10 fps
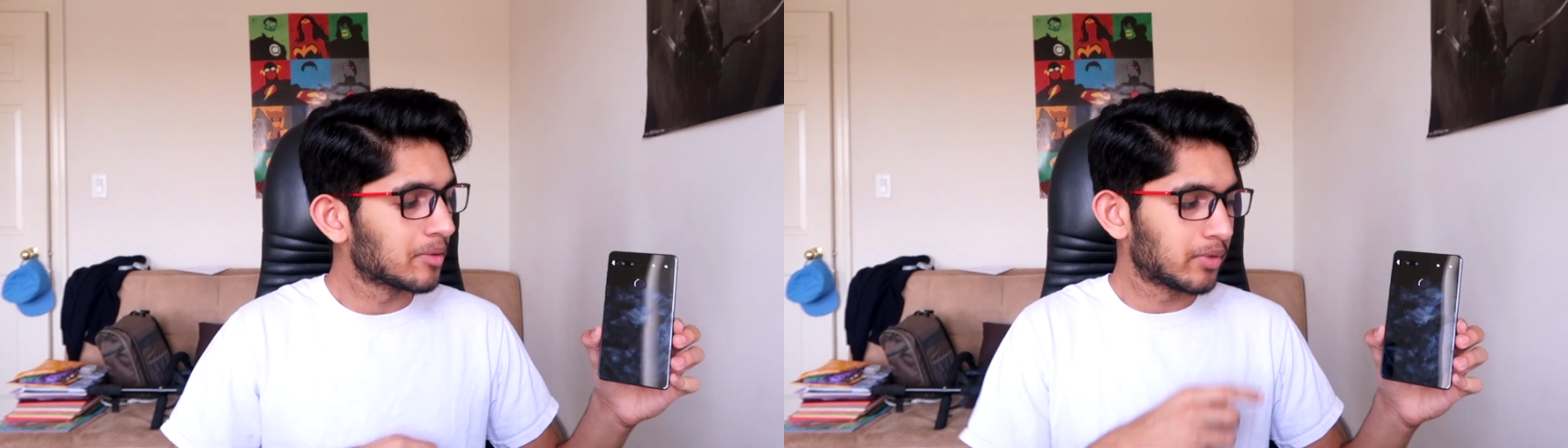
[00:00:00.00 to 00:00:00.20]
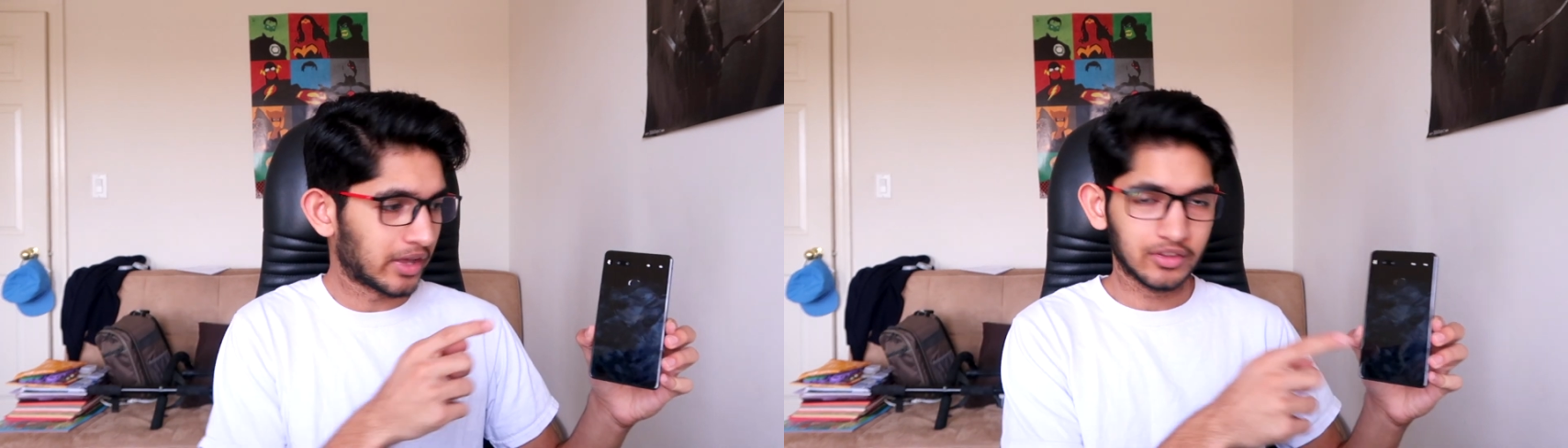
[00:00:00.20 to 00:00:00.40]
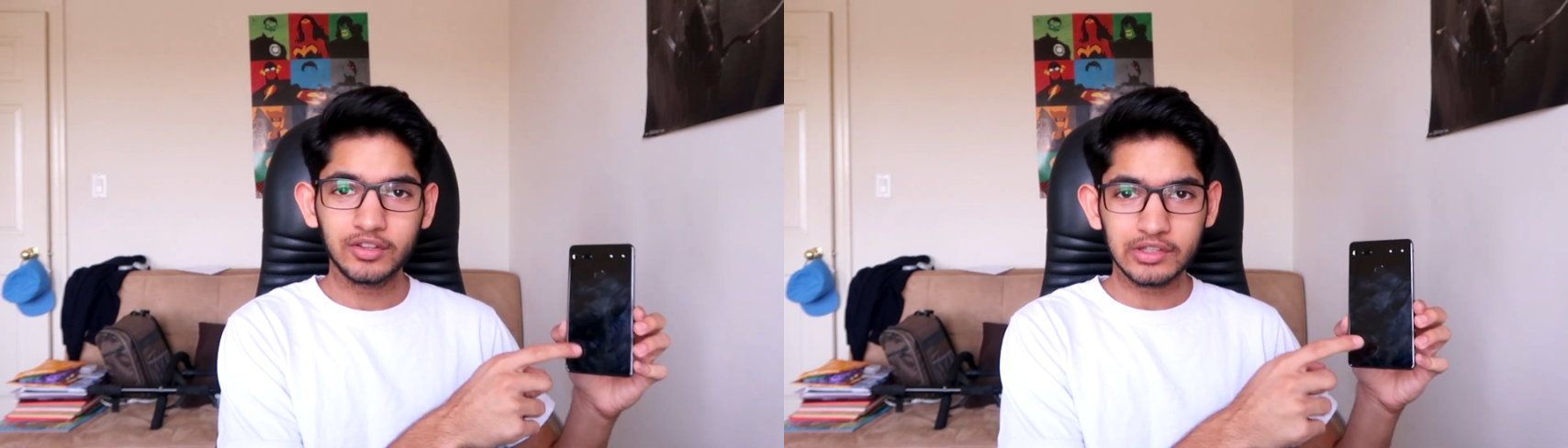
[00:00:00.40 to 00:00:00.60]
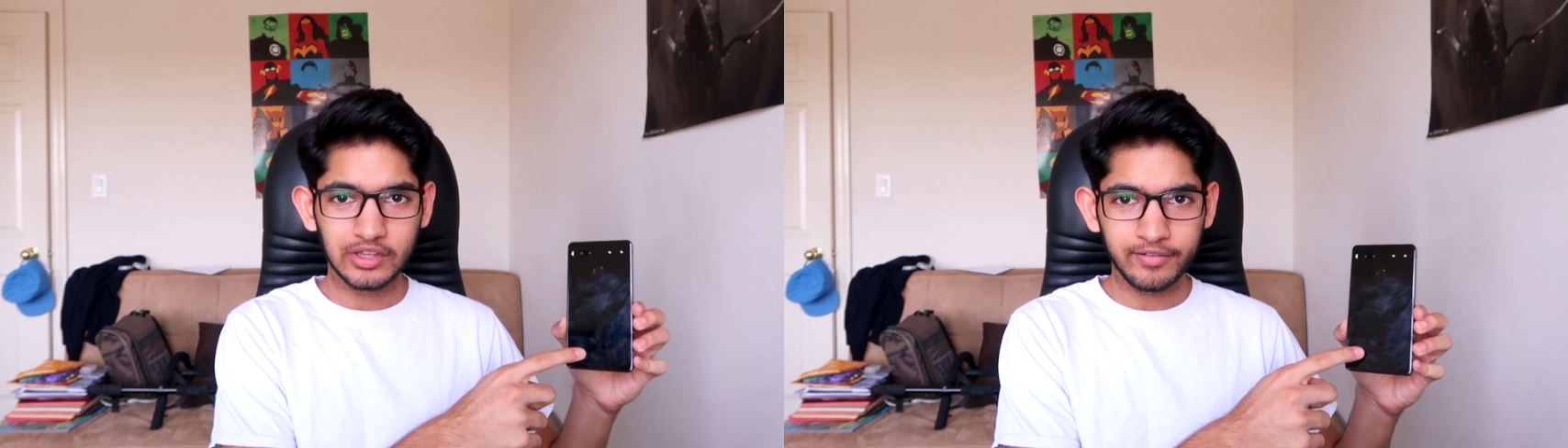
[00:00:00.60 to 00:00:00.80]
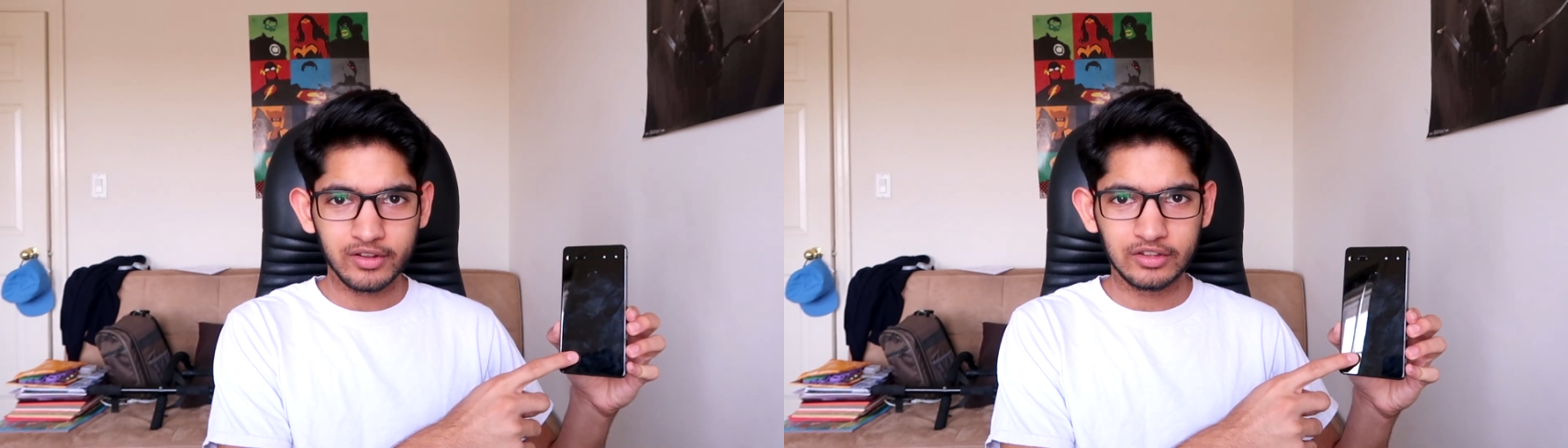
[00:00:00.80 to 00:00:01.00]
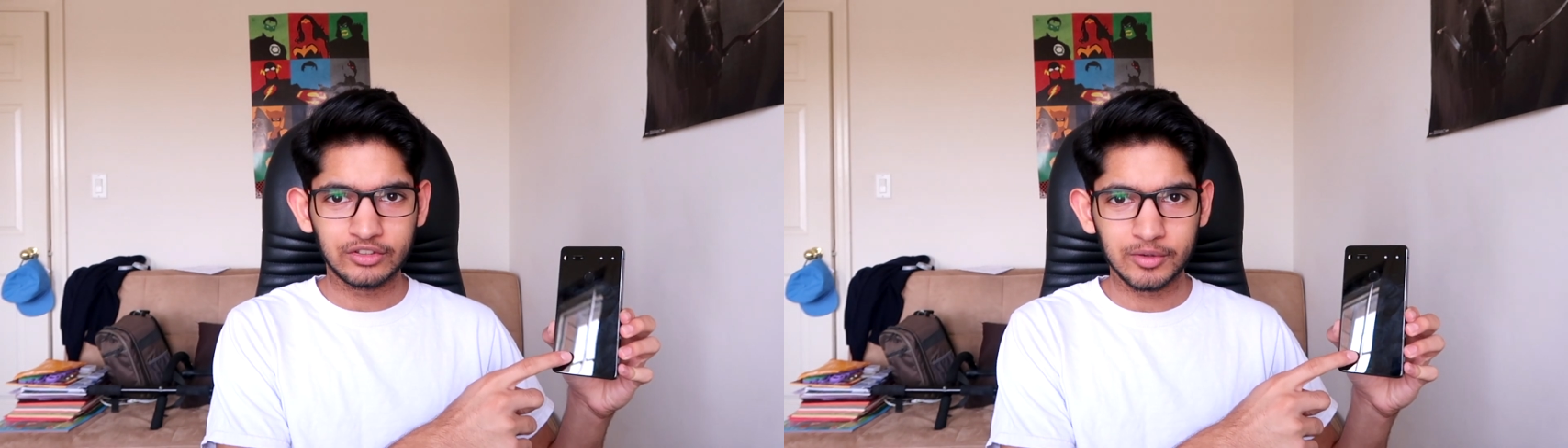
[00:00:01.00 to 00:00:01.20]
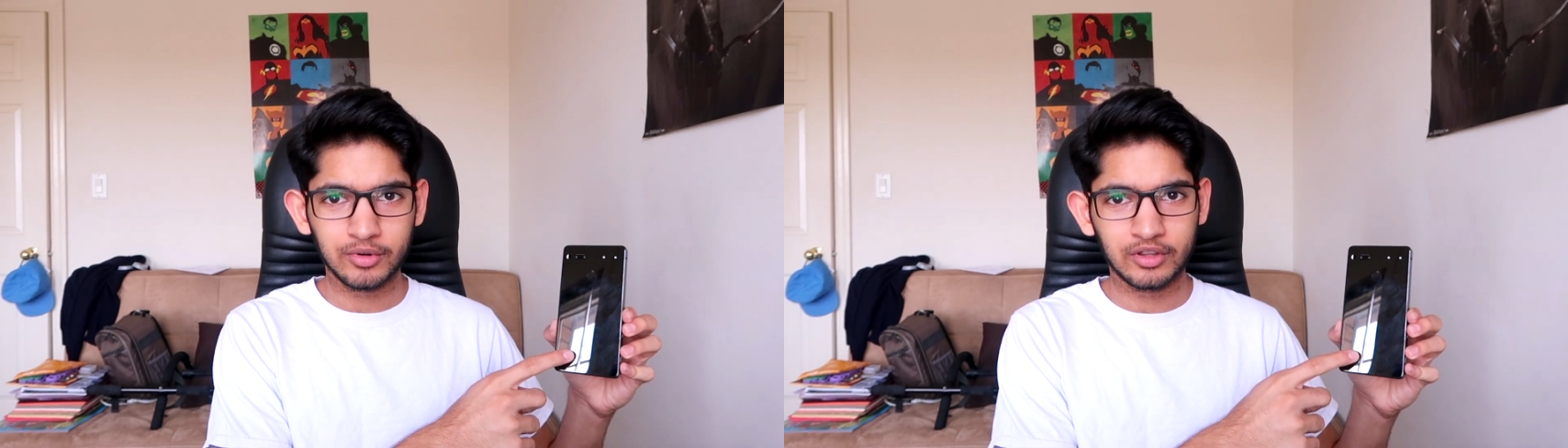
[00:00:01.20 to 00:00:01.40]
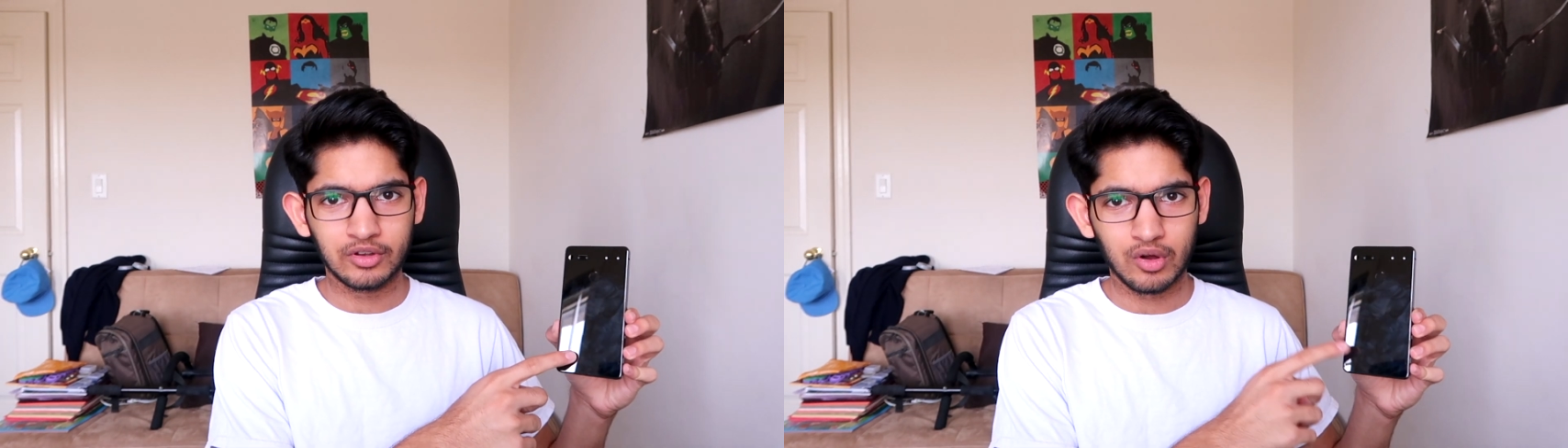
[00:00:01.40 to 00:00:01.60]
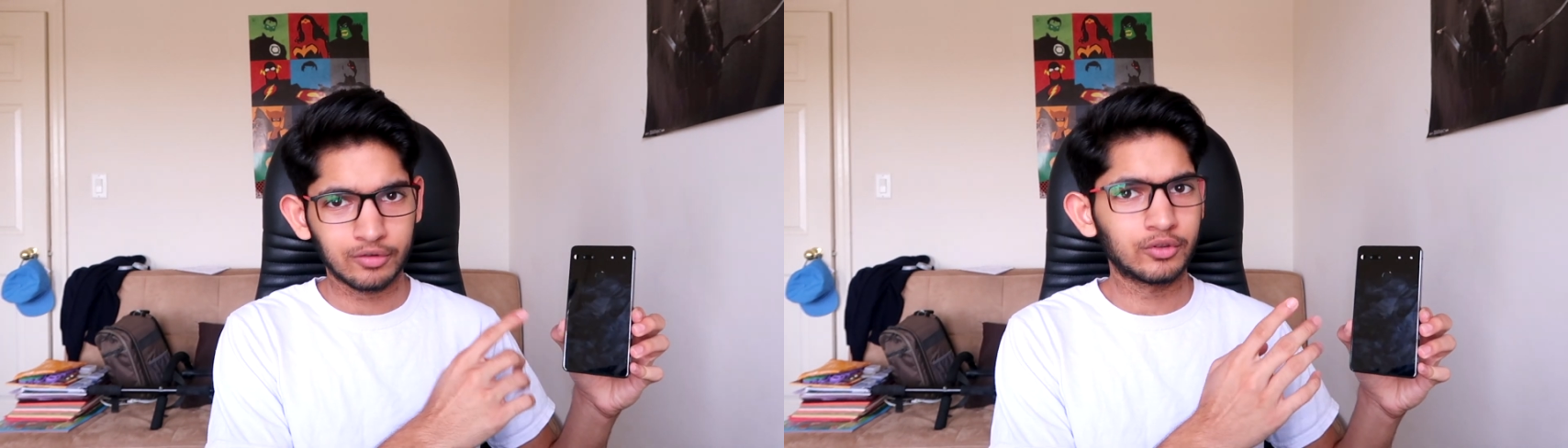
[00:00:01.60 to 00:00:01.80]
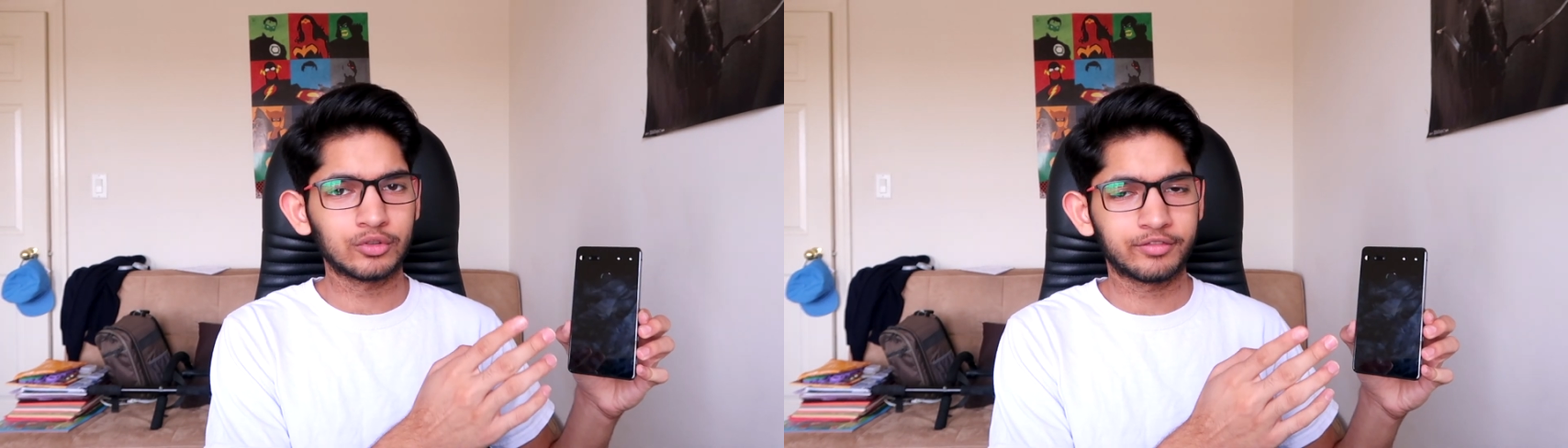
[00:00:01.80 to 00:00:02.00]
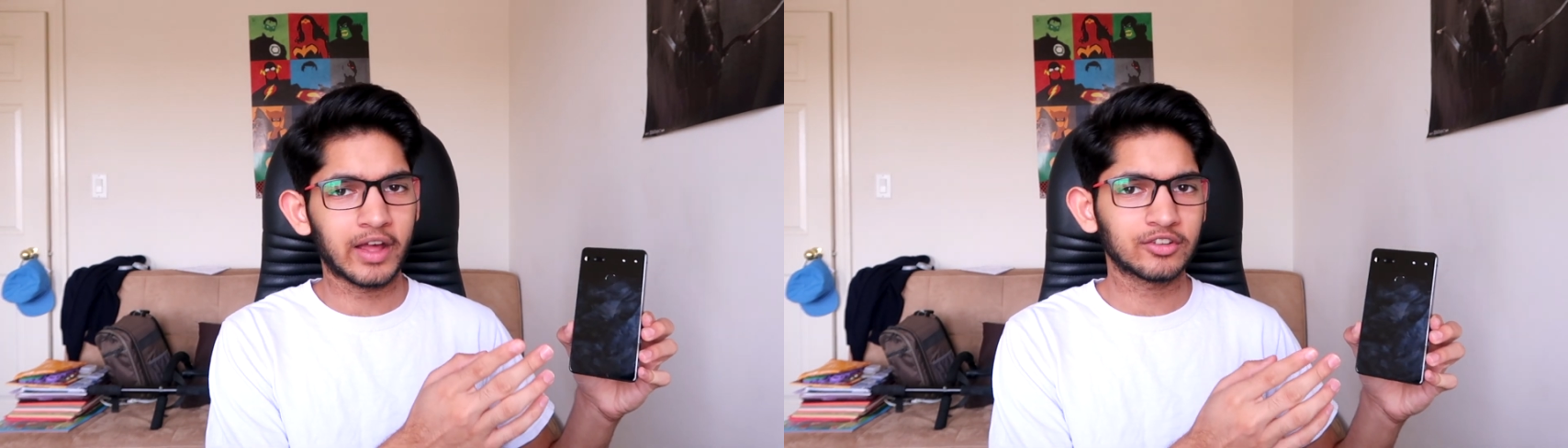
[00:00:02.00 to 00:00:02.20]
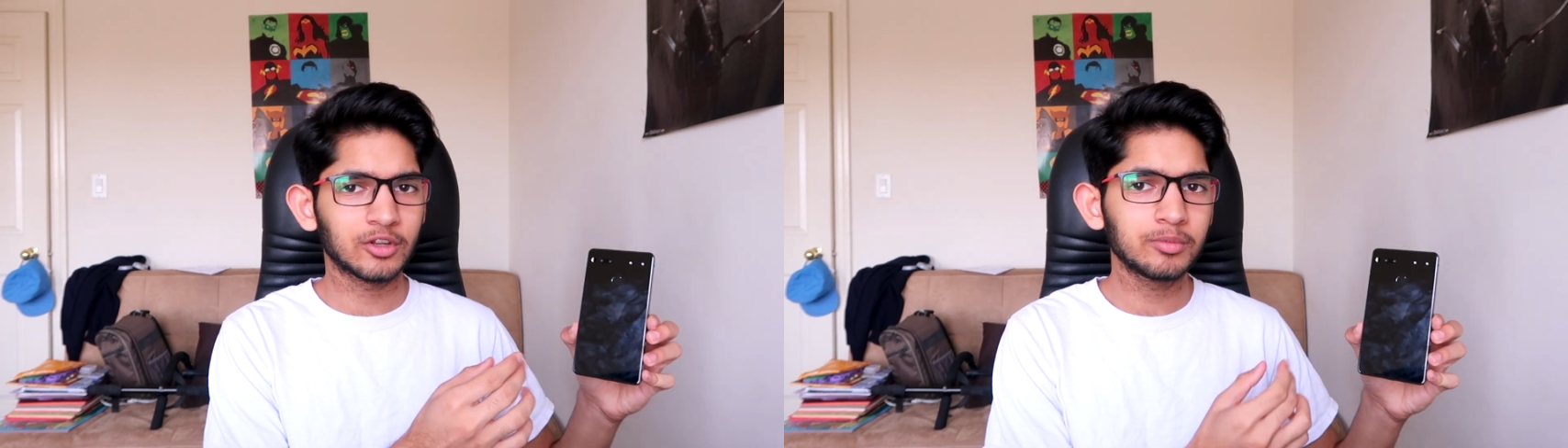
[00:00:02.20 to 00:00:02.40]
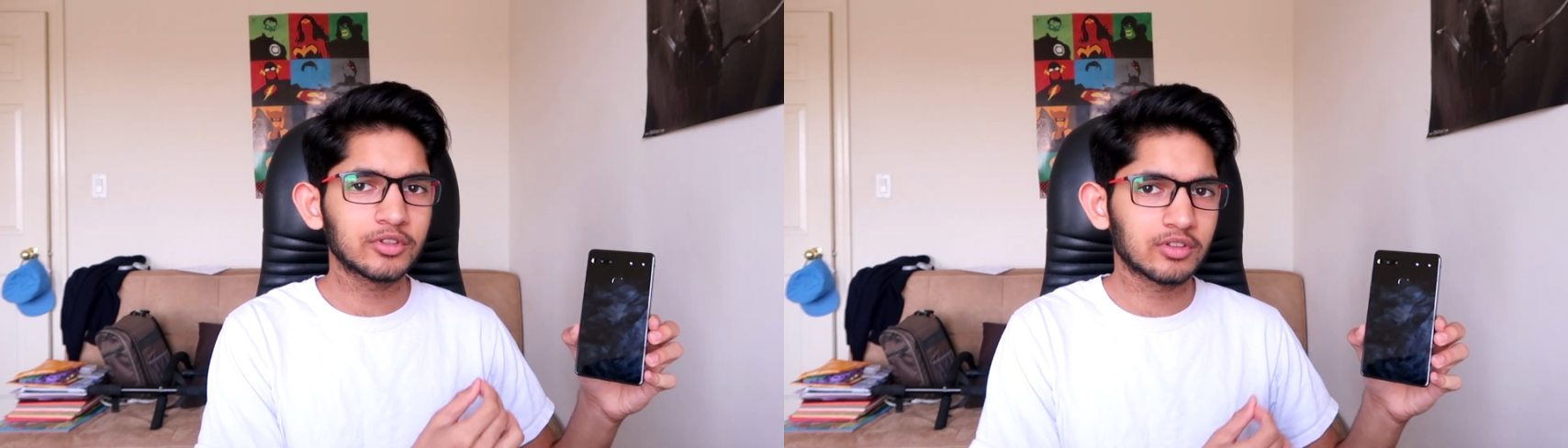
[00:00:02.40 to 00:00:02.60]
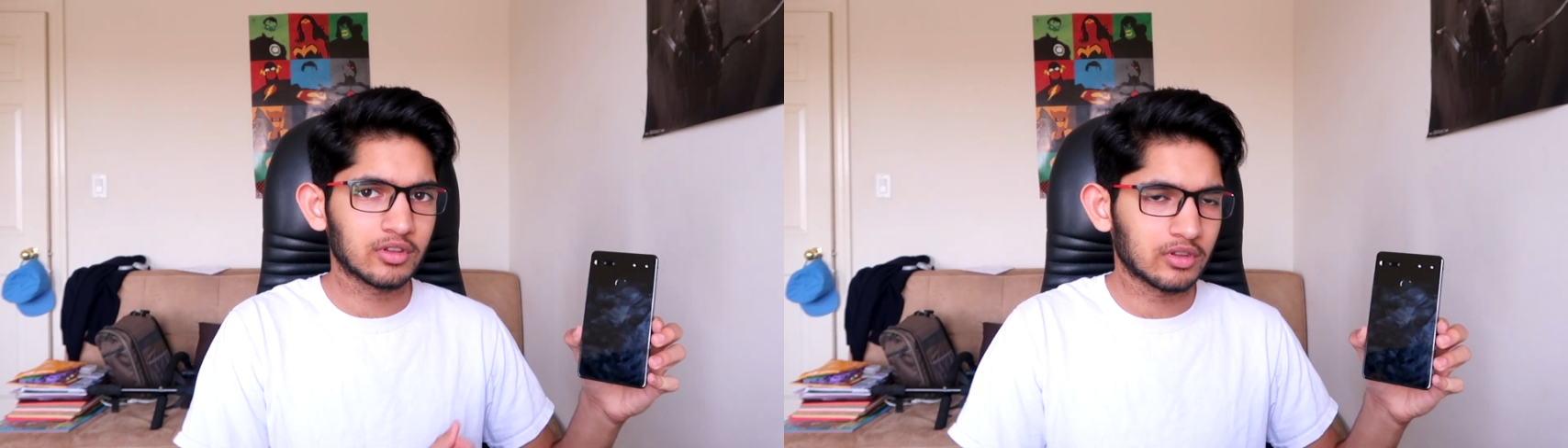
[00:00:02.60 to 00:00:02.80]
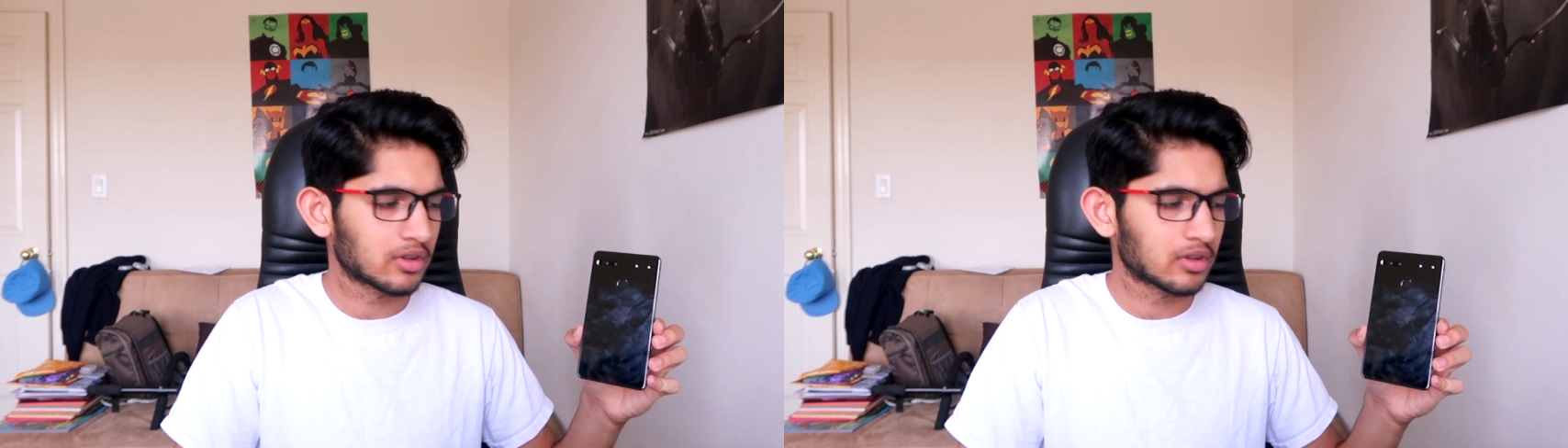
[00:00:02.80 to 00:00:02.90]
But yeah, this is definitely cheaper than all of those flagships.